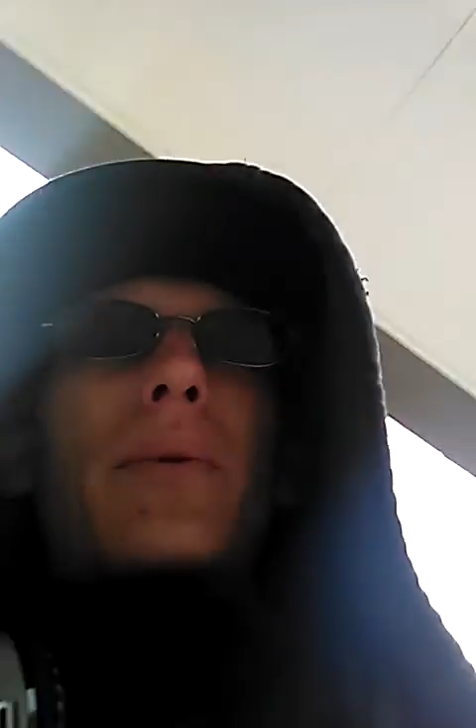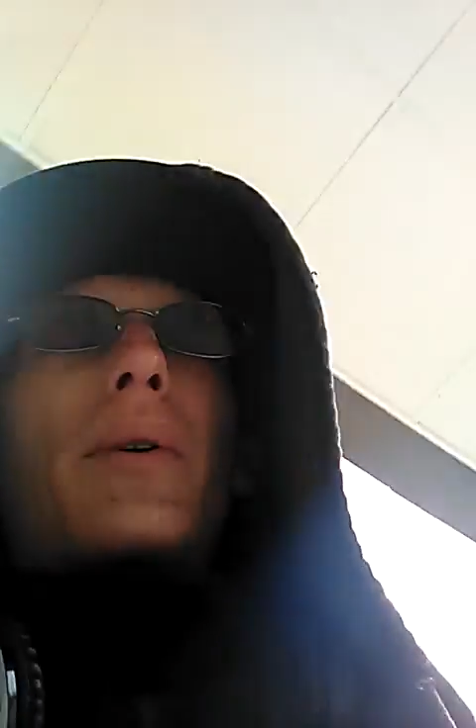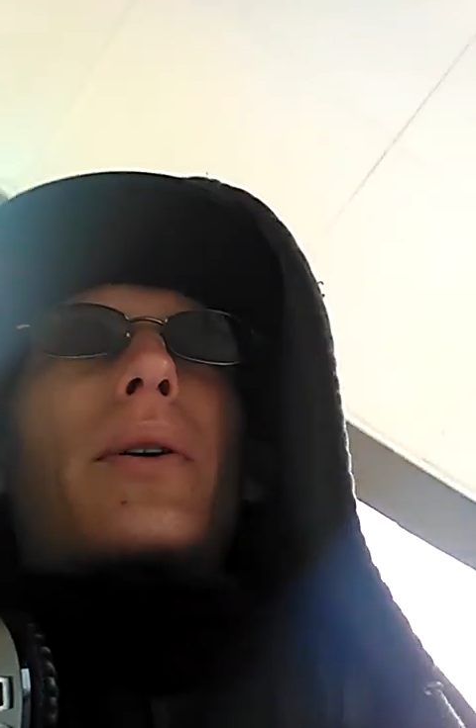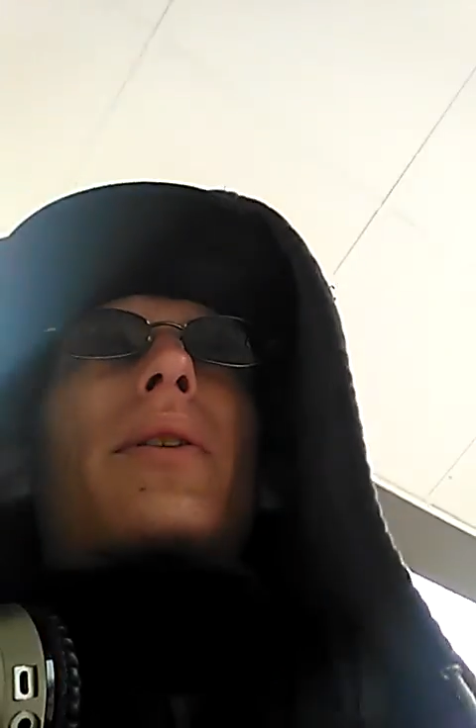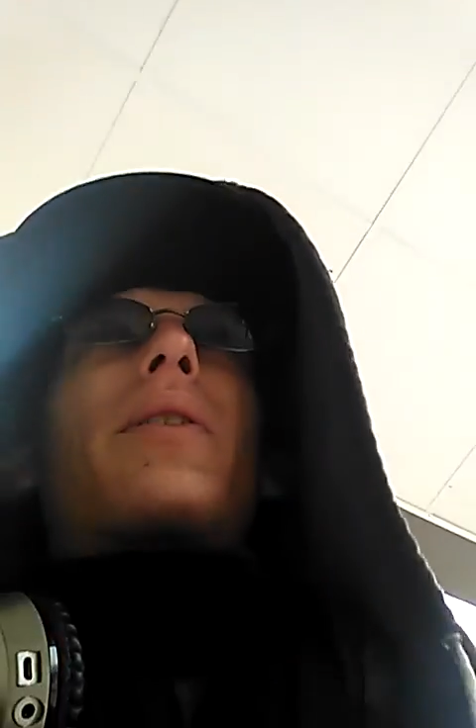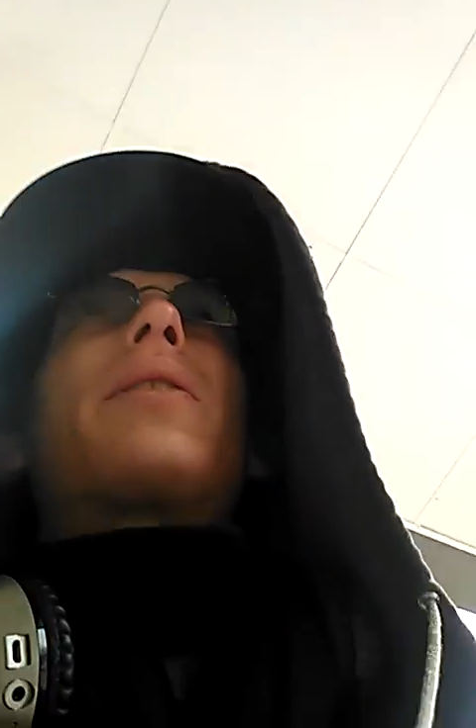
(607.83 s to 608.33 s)
to
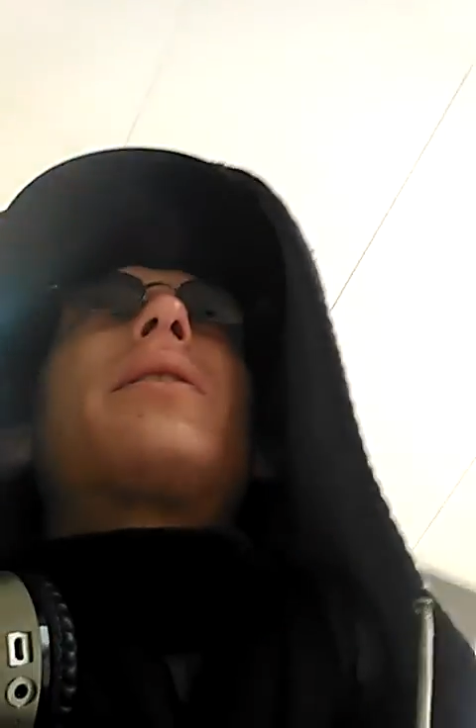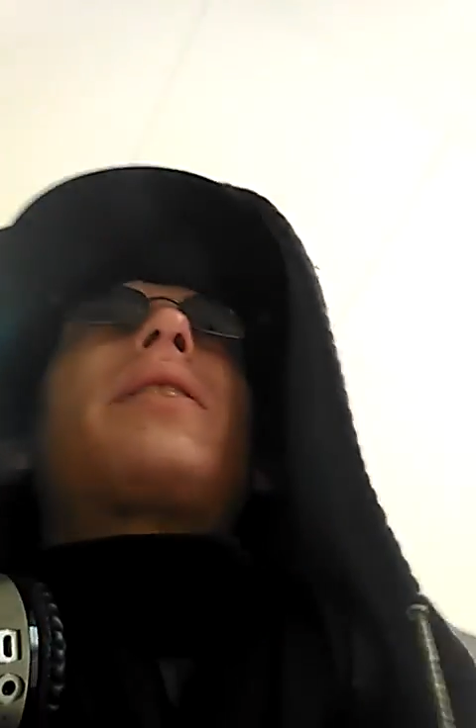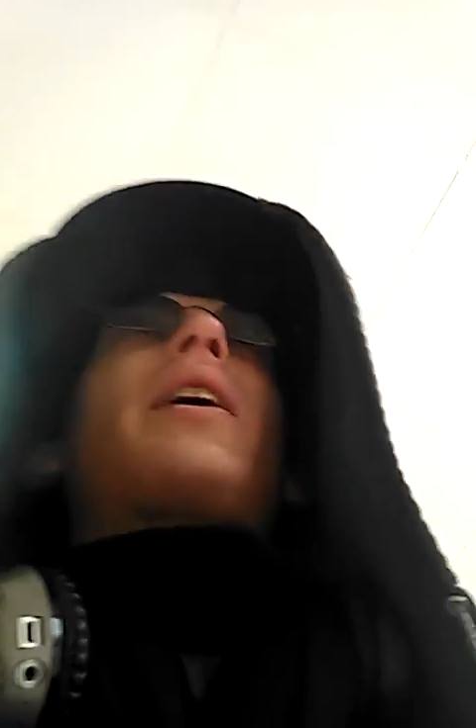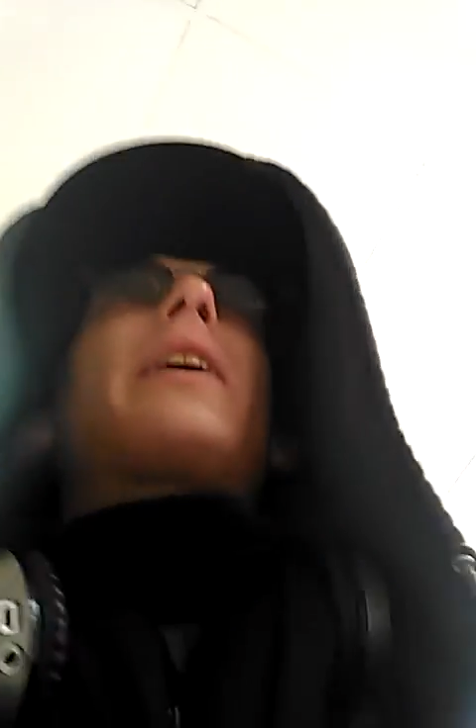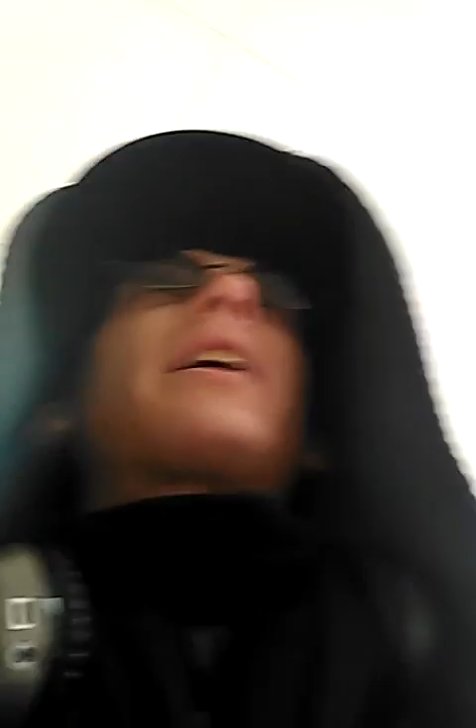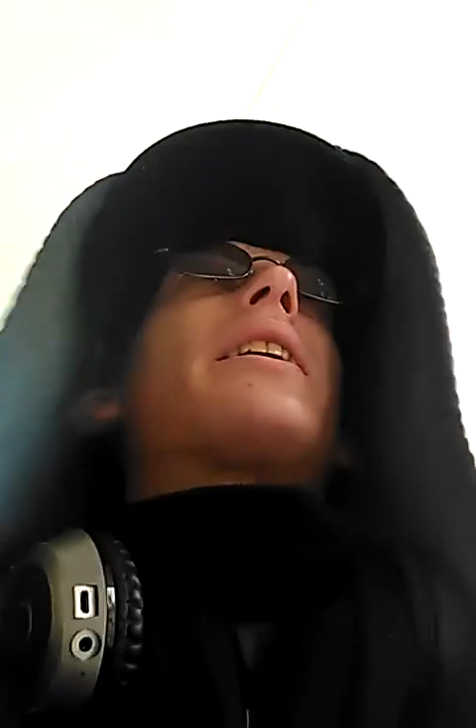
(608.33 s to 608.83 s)
work.
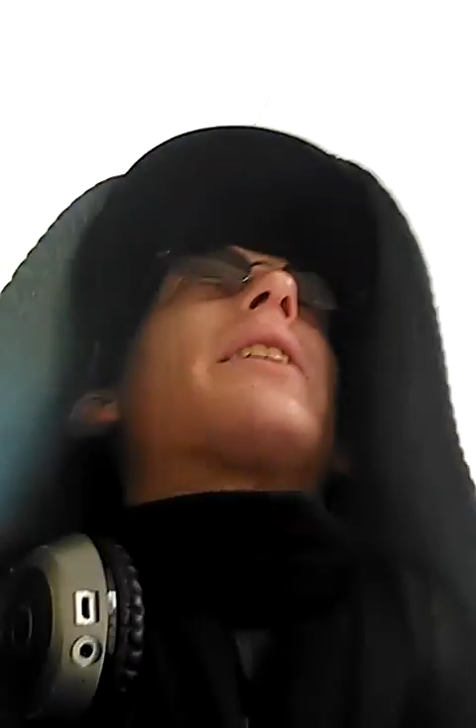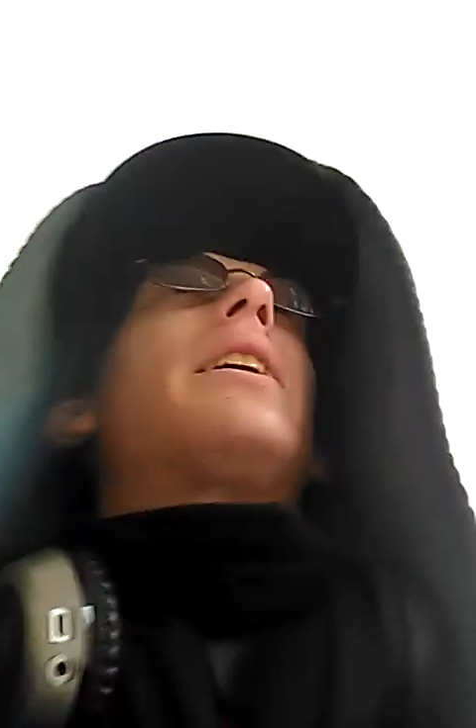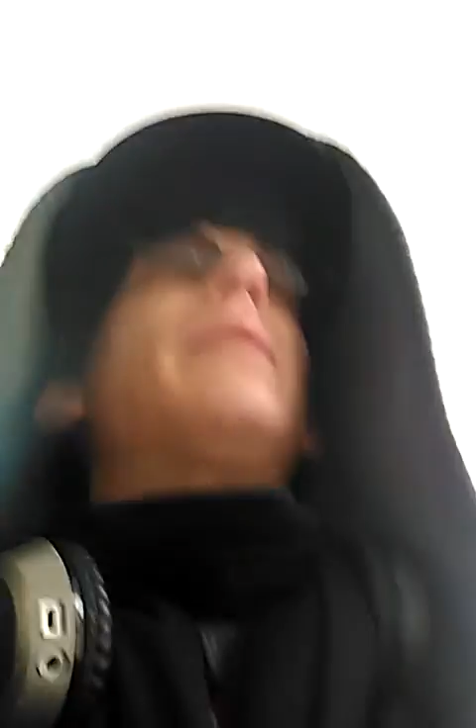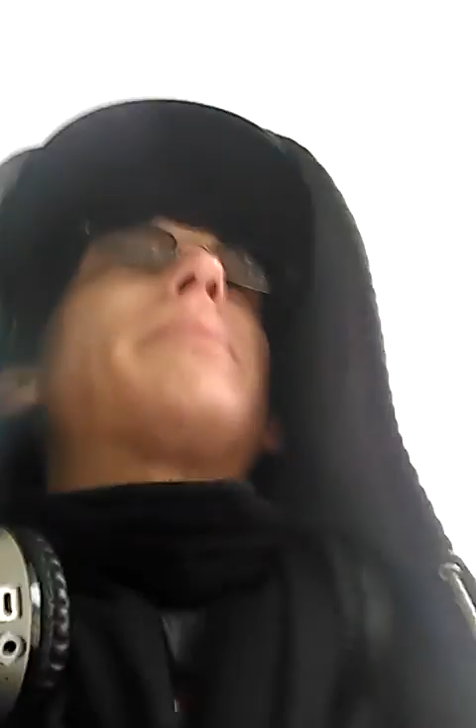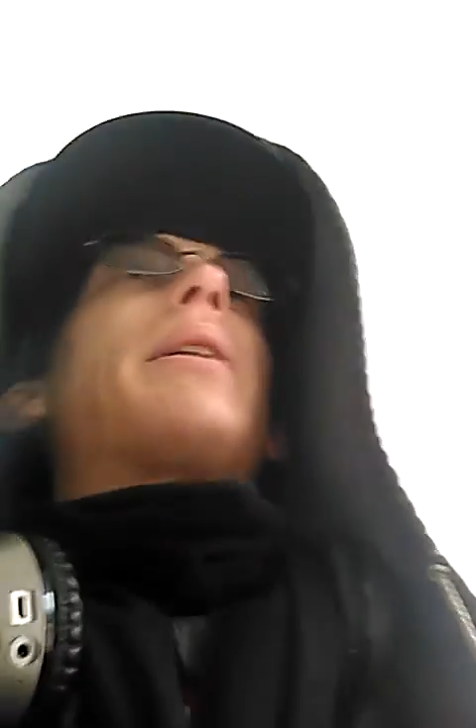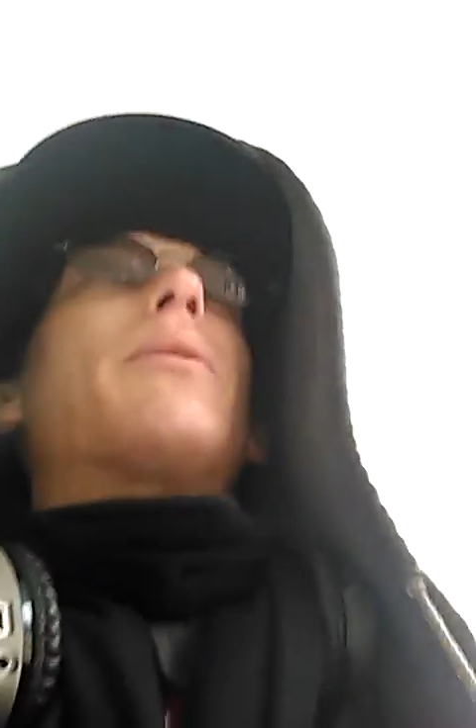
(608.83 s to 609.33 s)
I gotta
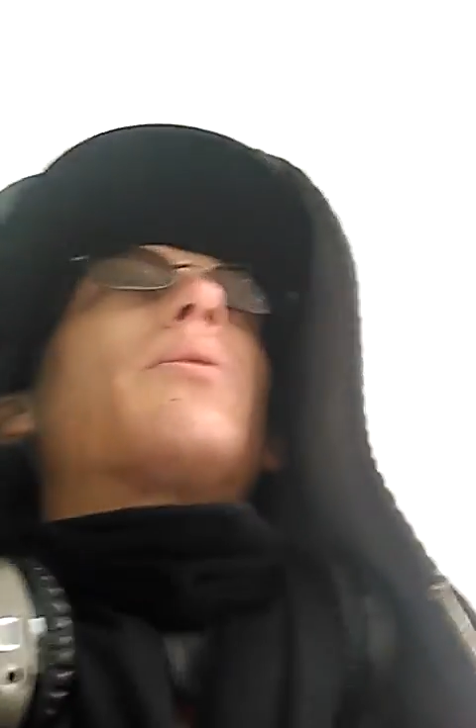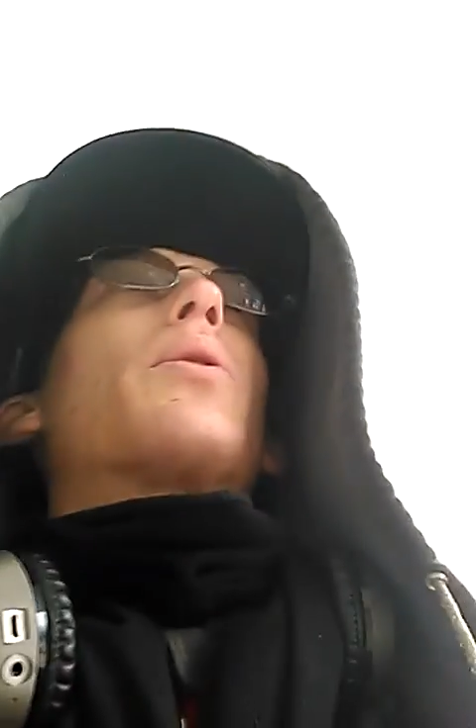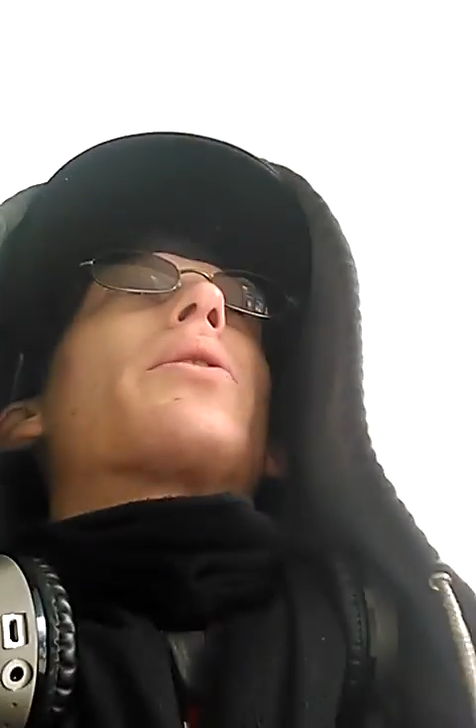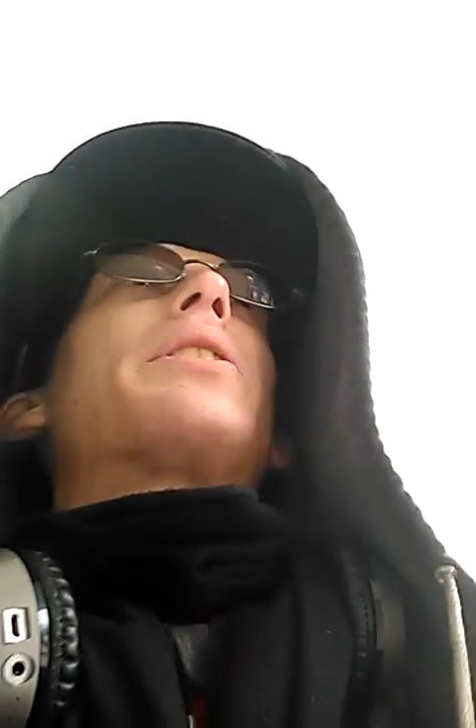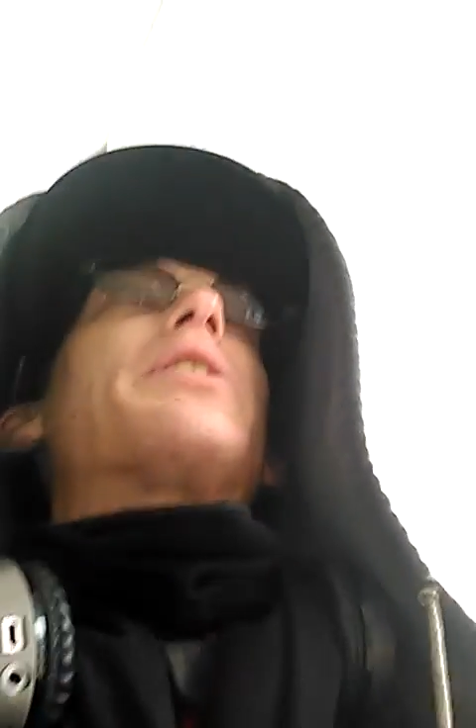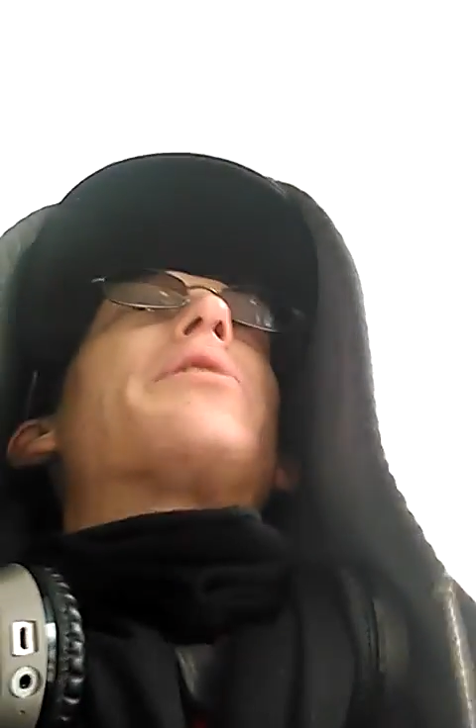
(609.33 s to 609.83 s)
keep that
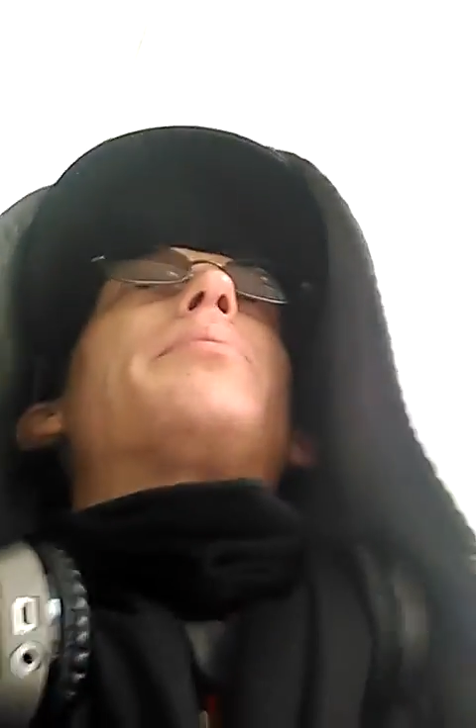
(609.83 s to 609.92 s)
working